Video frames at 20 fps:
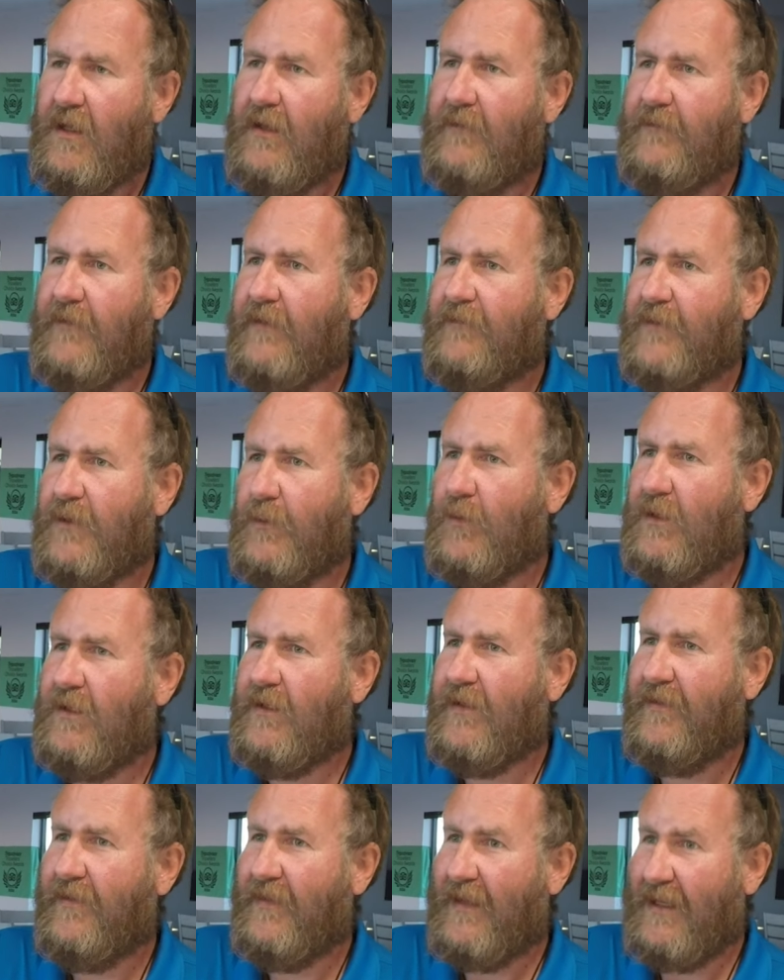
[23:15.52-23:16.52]
If, if you want a
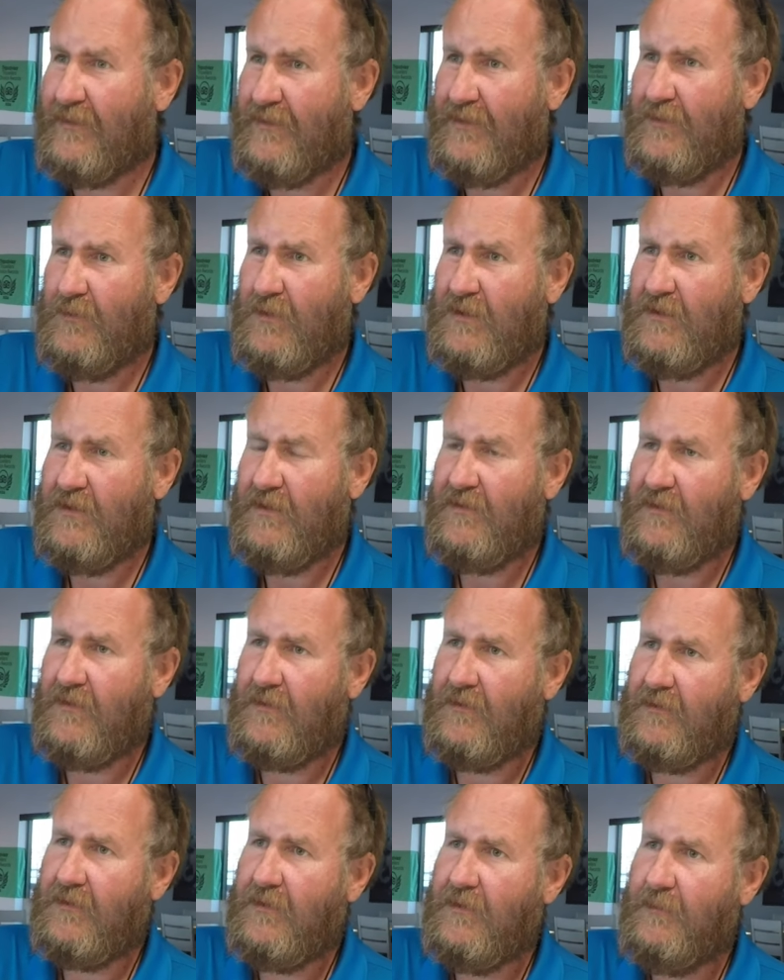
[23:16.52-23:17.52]
thousand watts of
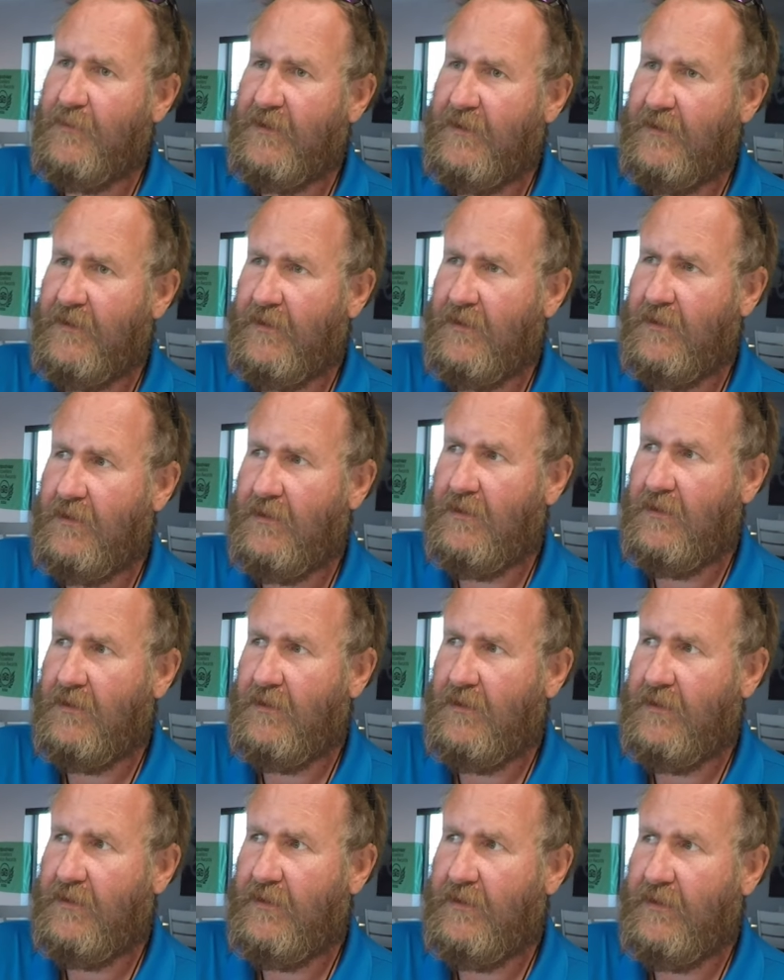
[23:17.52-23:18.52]
solar, depending
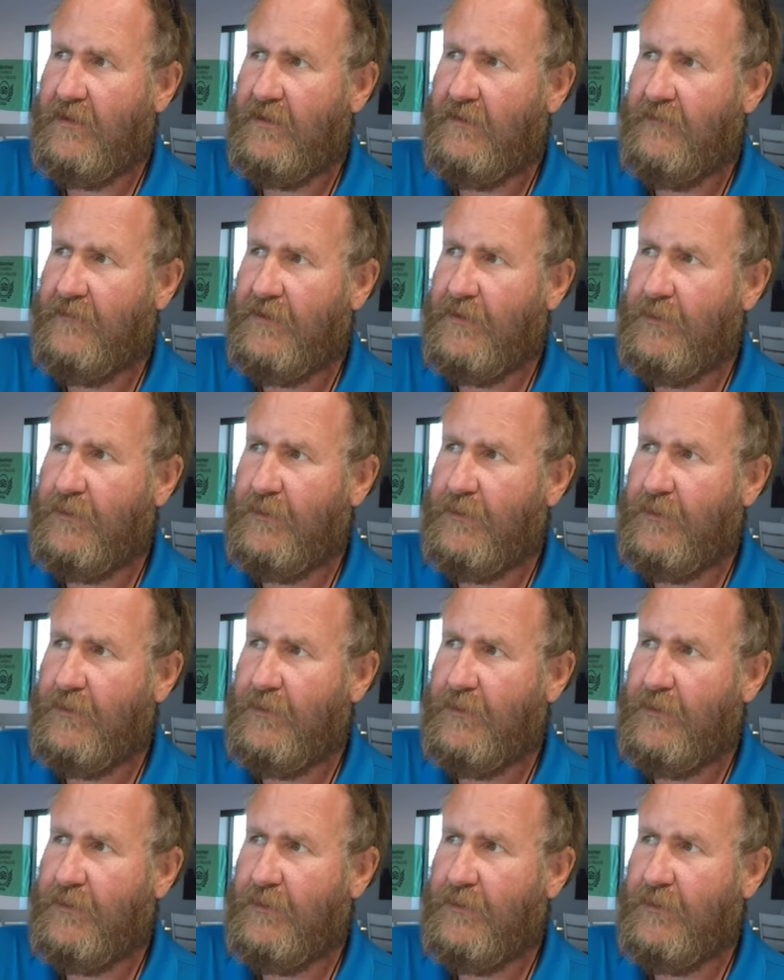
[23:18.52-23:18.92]
on if mm-hmm.